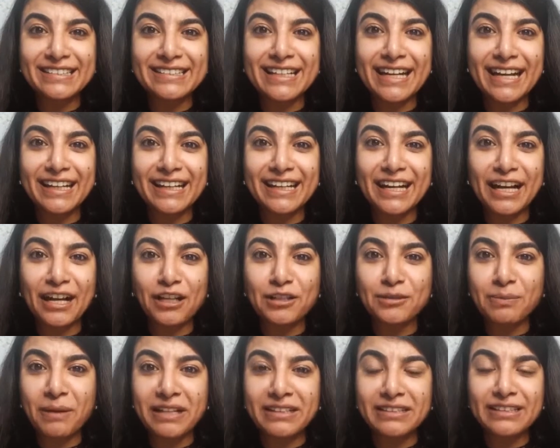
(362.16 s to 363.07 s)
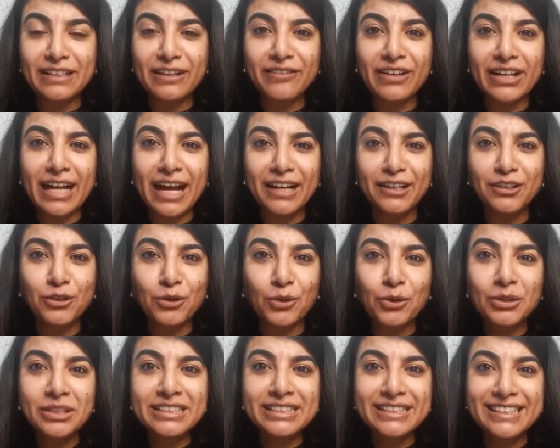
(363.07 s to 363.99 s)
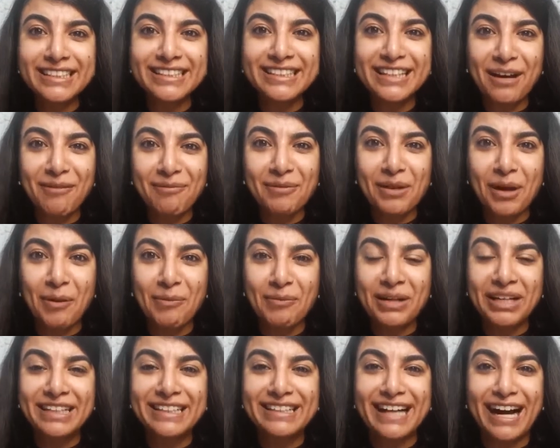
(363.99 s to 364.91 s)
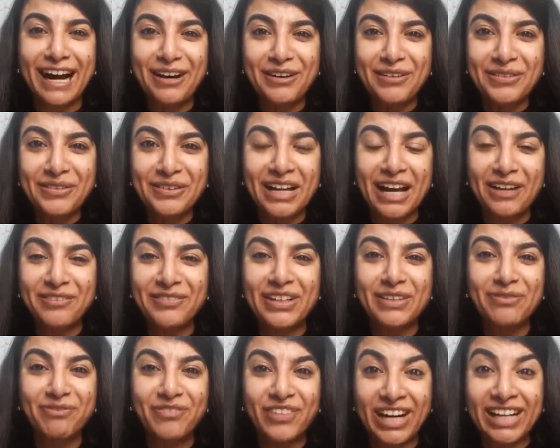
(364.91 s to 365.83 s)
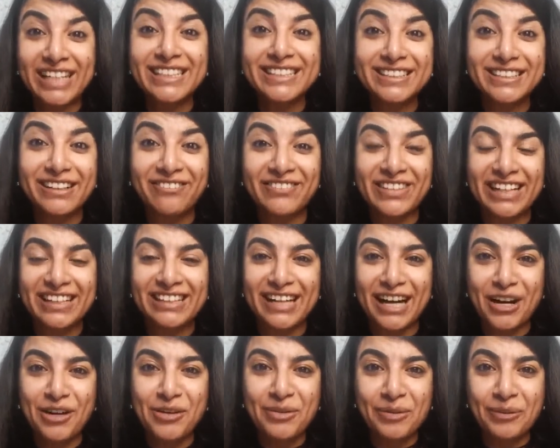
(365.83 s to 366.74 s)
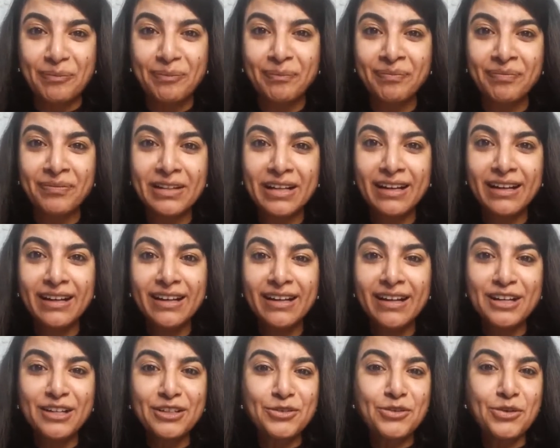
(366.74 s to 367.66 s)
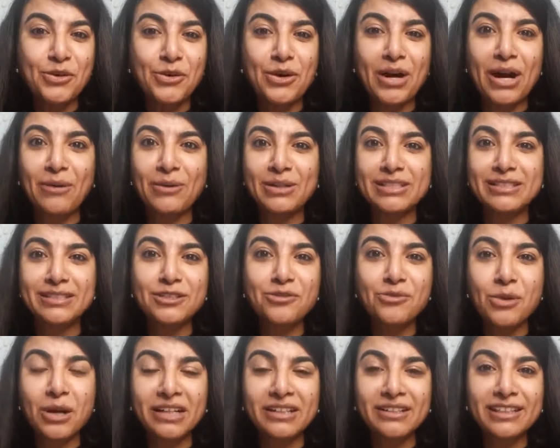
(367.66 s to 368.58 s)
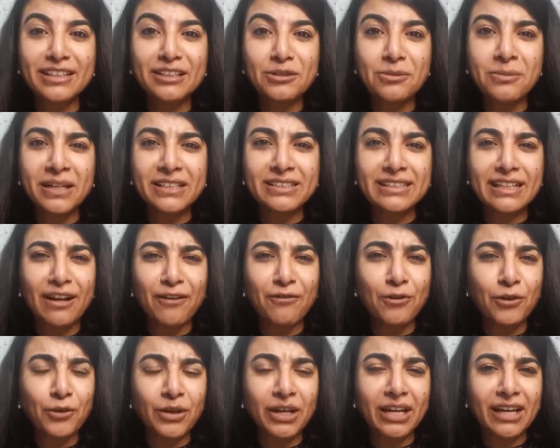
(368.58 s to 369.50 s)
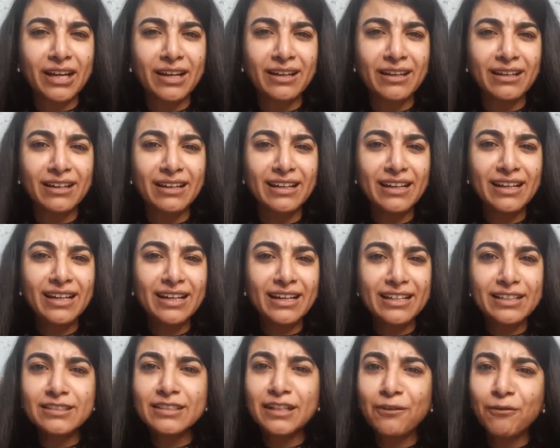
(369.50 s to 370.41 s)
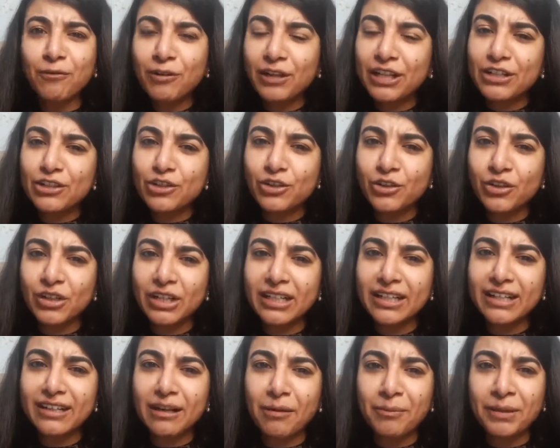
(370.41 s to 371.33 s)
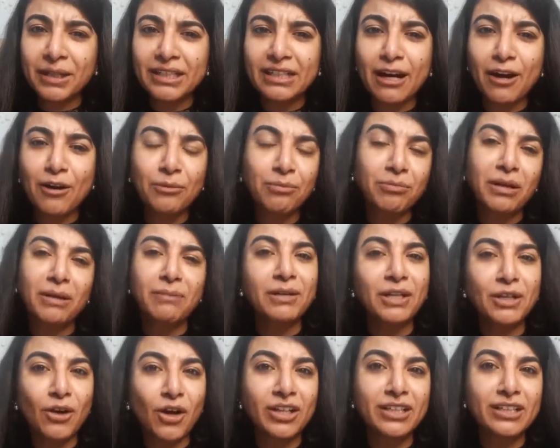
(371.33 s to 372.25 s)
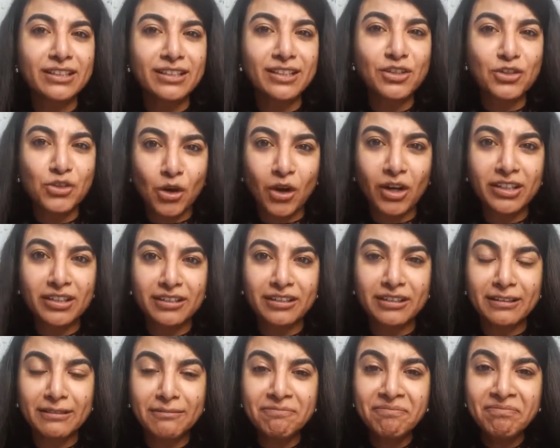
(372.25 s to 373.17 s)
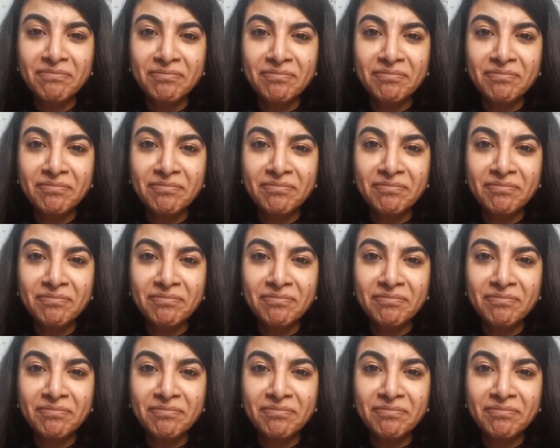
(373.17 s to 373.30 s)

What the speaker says: getting expensive and I don't see them coming down. I mean, price coming down. So I was just wondering to myself, okay, is inflation really coming down? Maybe not in the short term,